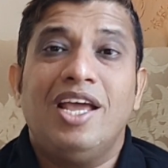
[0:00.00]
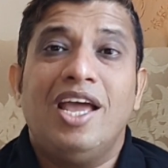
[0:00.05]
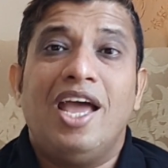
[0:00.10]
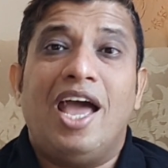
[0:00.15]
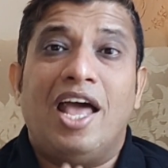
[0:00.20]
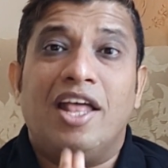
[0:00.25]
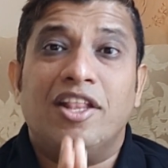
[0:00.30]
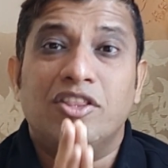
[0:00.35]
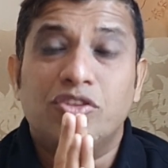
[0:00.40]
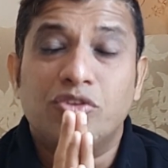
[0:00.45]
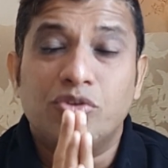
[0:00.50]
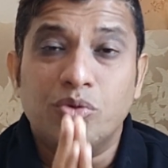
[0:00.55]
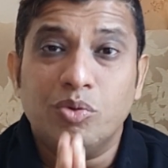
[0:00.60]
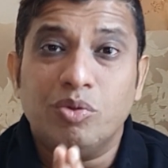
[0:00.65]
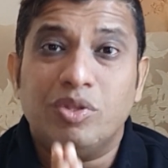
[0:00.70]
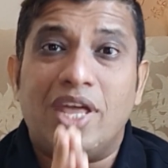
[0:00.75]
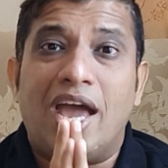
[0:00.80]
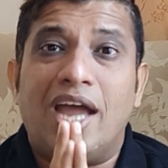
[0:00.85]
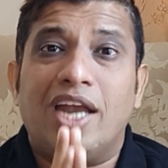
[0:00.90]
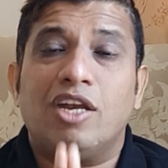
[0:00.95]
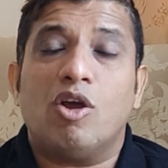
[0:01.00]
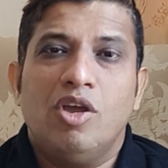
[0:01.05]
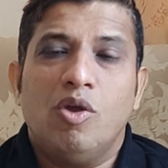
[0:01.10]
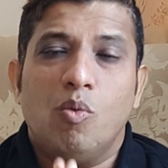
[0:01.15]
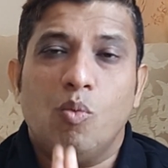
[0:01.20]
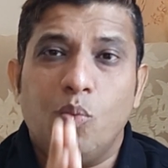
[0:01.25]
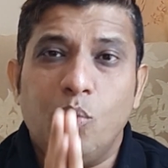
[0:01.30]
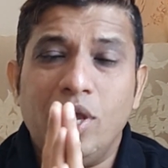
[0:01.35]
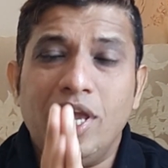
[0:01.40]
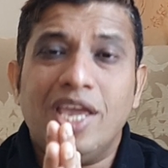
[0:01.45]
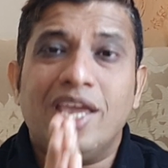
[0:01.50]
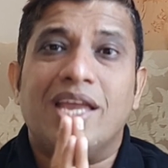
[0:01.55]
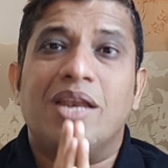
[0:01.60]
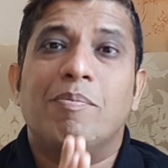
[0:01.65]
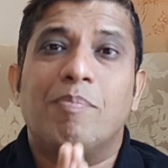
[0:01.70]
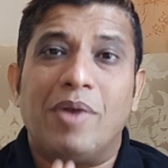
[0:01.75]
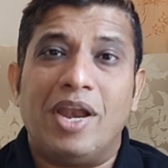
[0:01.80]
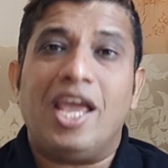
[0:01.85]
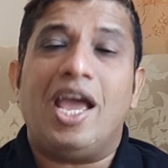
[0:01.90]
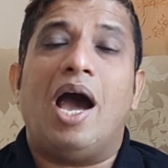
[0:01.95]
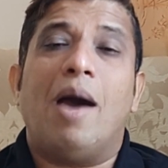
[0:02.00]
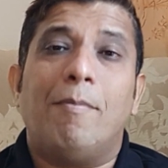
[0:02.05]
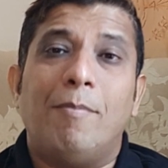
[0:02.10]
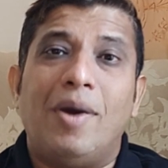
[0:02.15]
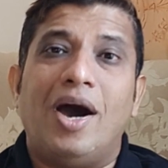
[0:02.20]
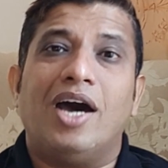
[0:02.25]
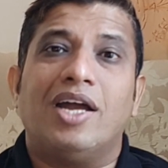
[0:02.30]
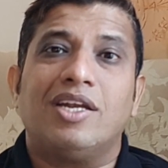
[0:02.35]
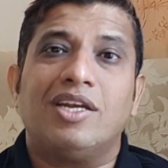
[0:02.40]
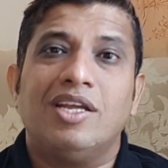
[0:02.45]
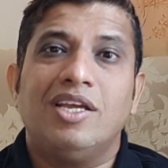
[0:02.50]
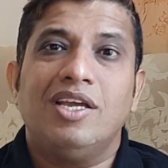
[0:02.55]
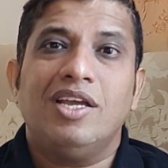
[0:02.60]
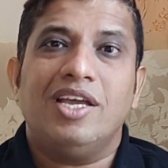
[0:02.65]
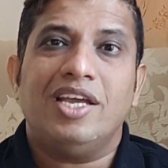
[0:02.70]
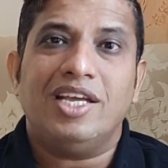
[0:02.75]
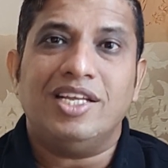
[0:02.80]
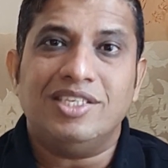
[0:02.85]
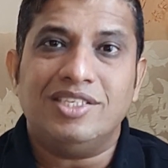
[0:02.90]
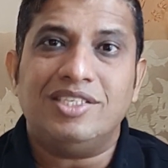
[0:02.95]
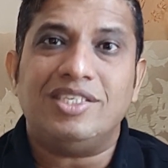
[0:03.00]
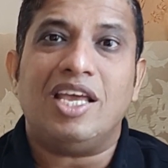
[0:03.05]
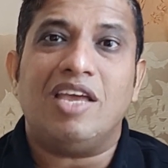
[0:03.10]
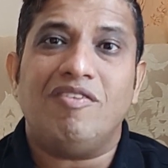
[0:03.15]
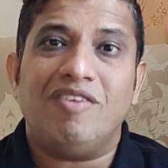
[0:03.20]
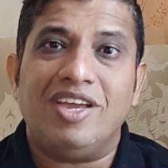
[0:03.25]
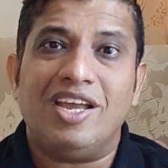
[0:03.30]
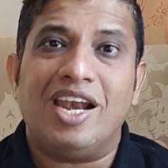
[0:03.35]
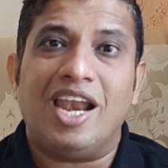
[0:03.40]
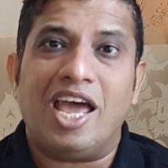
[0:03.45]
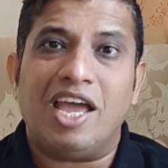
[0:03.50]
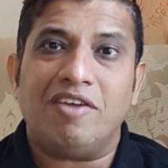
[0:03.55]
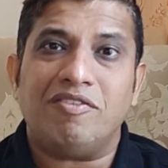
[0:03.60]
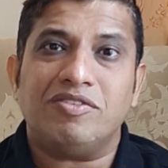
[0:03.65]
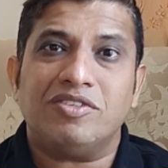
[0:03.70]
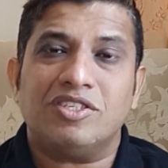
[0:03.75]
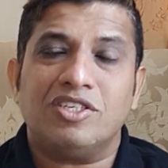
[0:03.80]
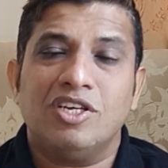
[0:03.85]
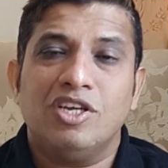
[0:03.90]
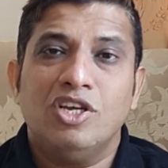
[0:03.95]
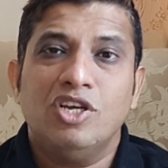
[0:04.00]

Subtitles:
and through that we can play our part in saving lives.